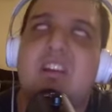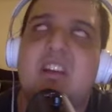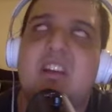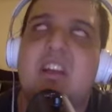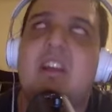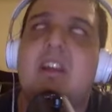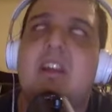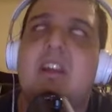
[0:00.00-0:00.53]

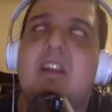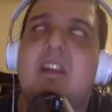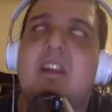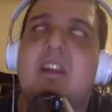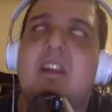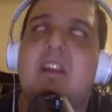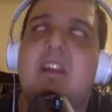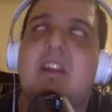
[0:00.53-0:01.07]
he,
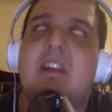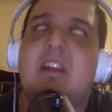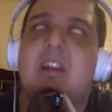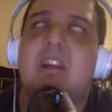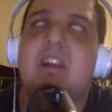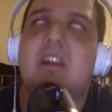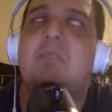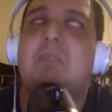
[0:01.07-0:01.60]
he
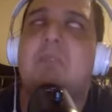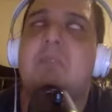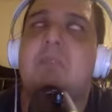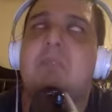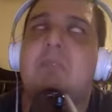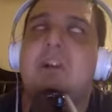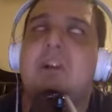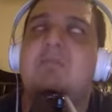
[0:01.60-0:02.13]
punched
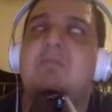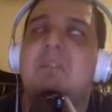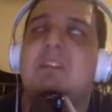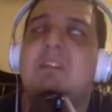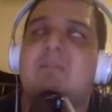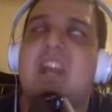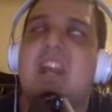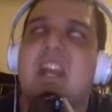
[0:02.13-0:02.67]
me in the
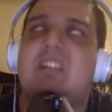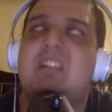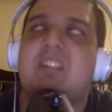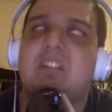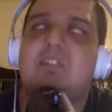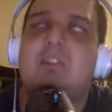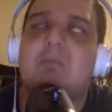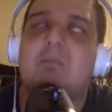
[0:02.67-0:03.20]
face,
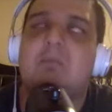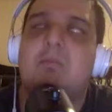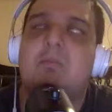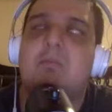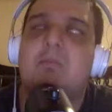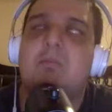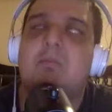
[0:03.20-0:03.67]
he choked me with my